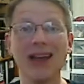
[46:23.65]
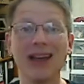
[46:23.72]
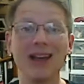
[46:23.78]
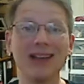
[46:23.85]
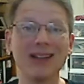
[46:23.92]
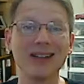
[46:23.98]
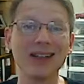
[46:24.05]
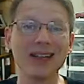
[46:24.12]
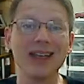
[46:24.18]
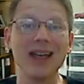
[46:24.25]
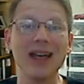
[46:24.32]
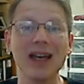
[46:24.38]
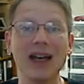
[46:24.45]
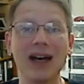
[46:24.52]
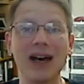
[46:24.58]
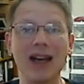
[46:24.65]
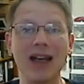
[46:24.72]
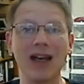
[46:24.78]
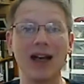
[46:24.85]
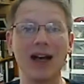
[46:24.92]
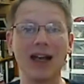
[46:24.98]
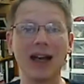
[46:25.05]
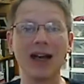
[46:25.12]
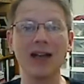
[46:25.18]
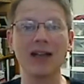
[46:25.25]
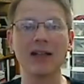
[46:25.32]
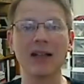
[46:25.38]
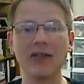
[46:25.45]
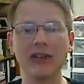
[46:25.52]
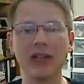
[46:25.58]
And you're like, yeah, I
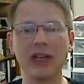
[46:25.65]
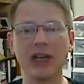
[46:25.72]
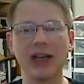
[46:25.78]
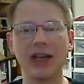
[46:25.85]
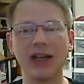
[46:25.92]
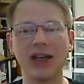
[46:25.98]
kind of love it,